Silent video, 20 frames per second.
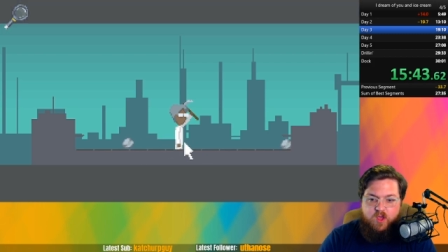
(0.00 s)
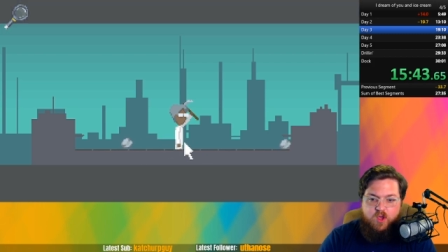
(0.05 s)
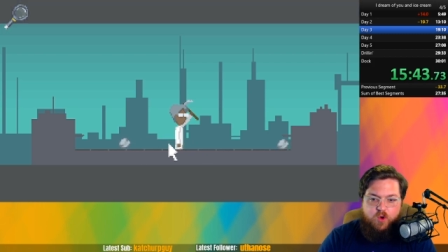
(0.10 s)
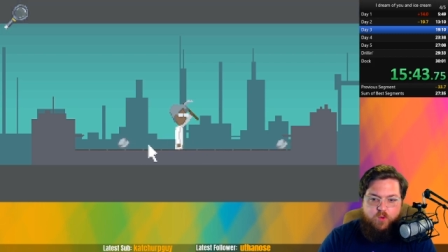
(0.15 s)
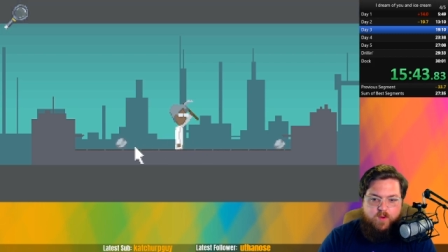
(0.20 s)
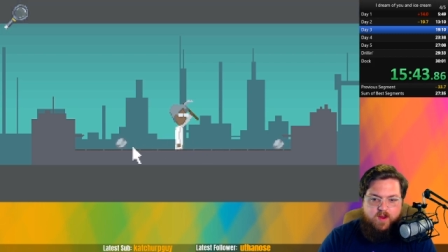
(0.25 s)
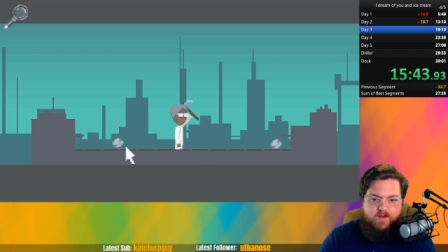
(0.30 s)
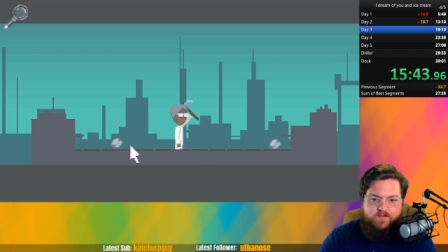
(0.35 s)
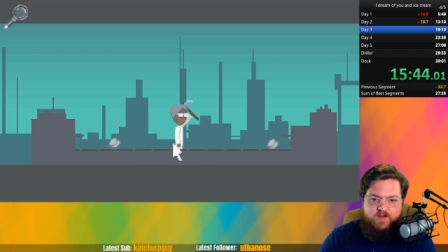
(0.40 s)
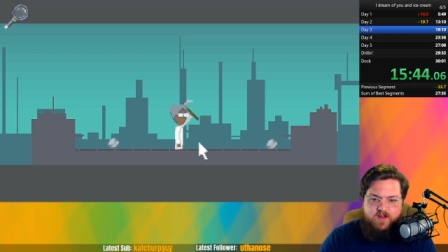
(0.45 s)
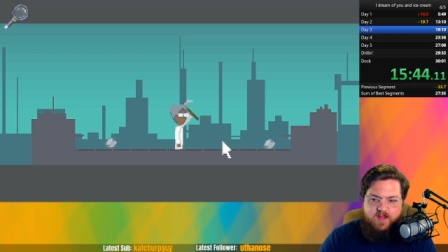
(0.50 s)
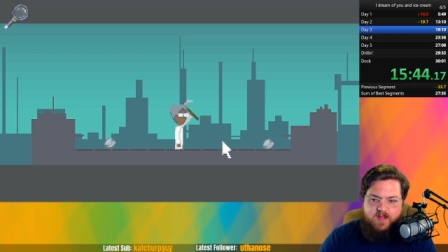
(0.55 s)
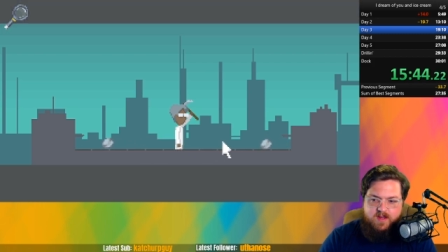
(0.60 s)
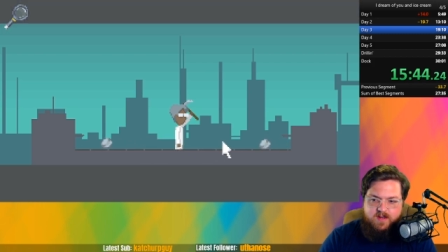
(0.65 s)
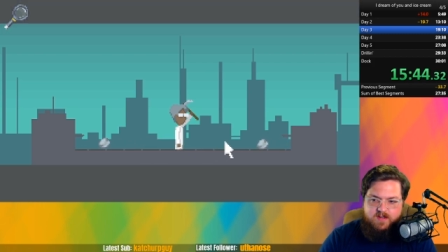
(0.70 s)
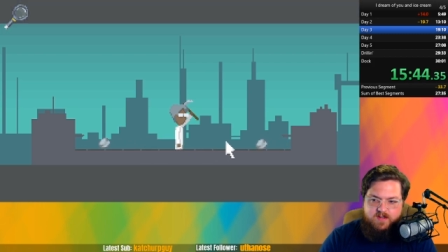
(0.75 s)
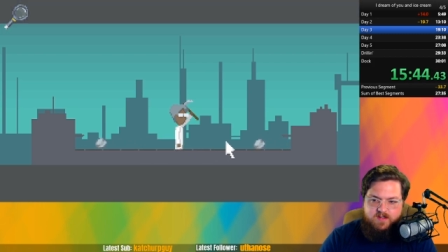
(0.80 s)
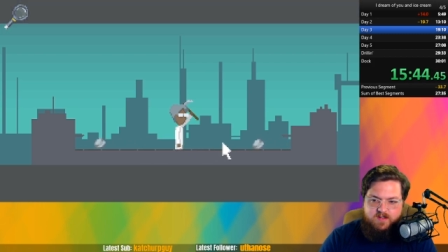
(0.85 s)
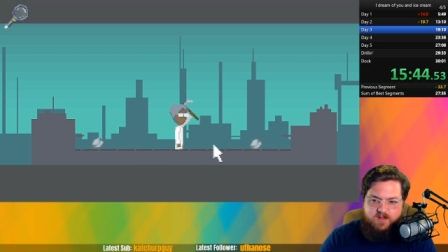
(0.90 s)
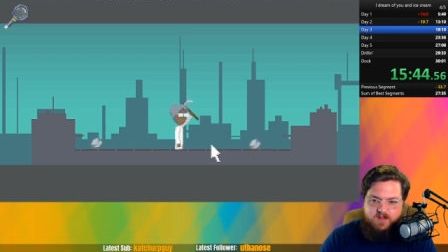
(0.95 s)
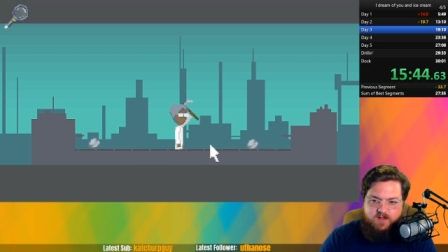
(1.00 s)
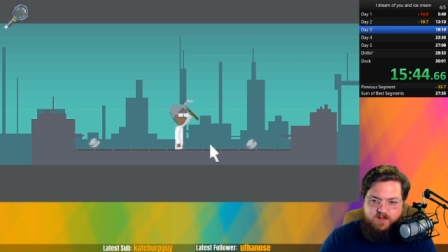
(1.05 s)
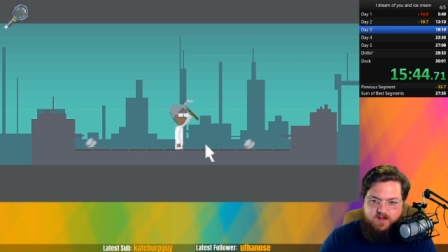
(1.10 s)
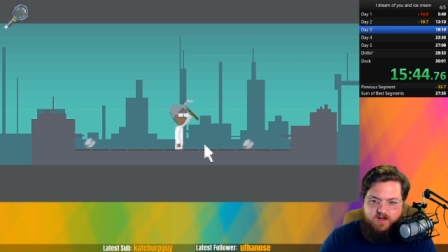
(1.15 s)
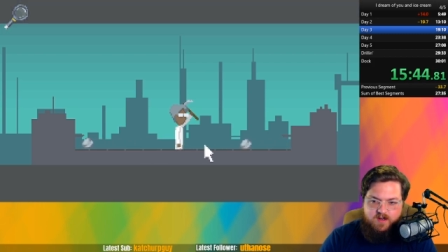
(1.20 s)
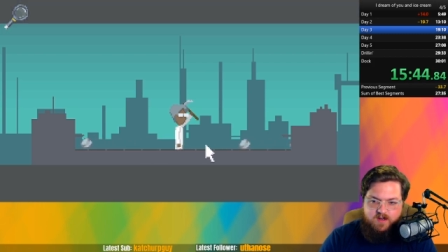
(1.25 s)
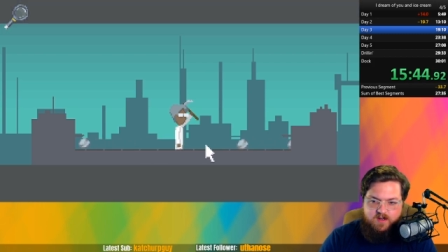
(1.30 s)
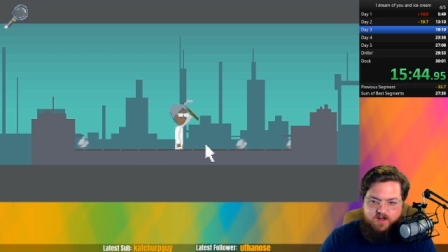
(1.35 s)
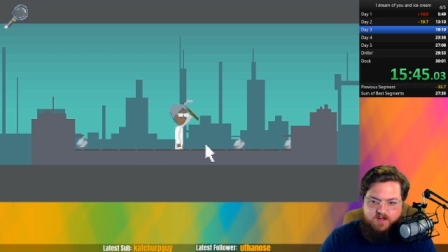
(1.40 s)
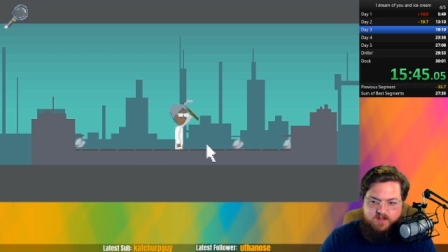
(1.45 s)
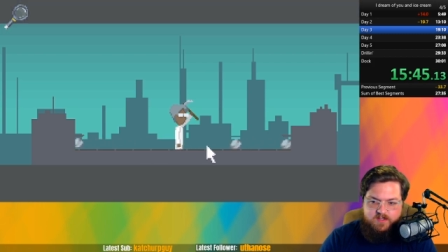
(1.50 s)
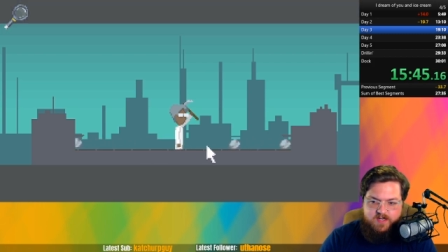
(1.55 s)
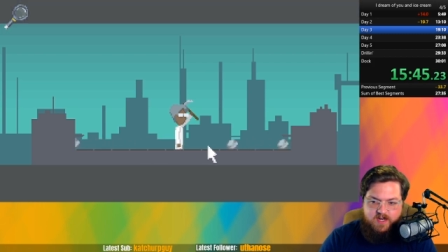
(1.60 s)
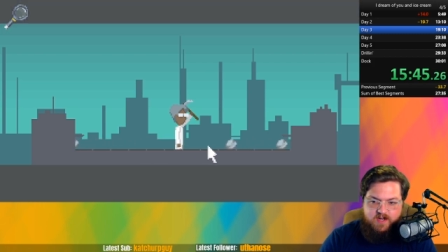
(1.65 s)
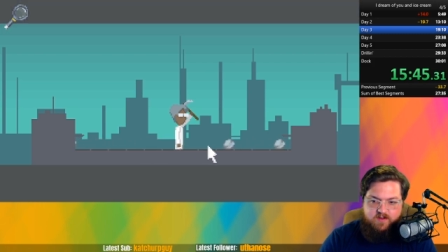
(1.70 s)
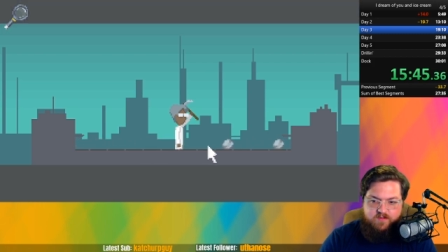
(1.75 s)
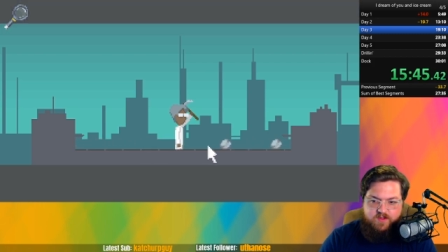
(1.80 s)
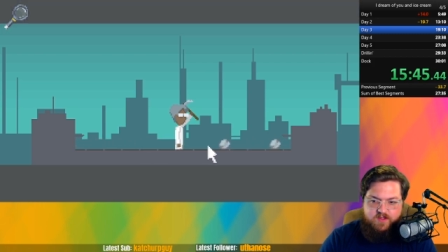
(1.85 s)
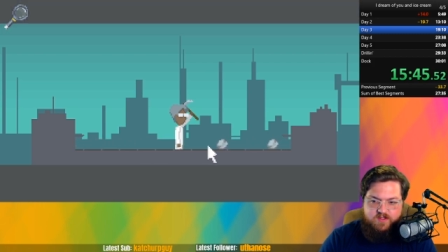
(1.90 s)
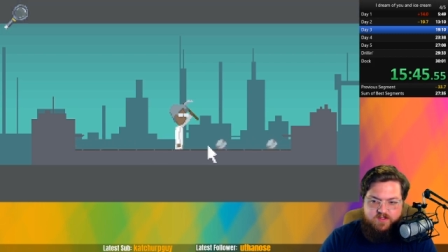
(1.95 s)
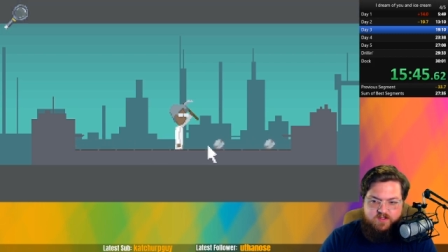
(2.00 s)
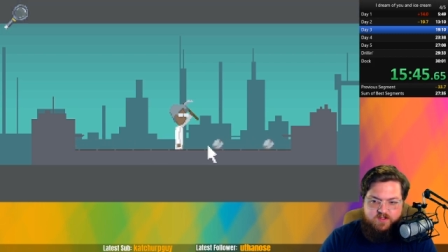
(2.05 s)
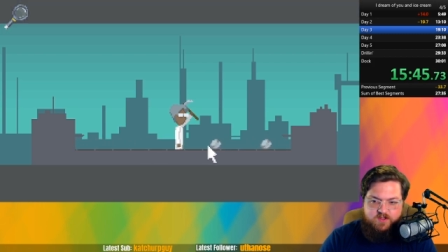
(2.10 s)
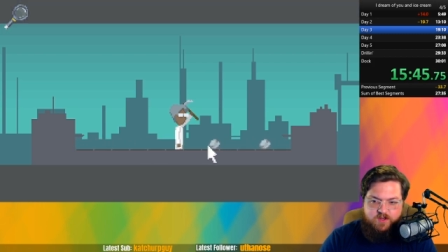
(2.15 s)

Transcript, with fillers: We have to hit 10 of these in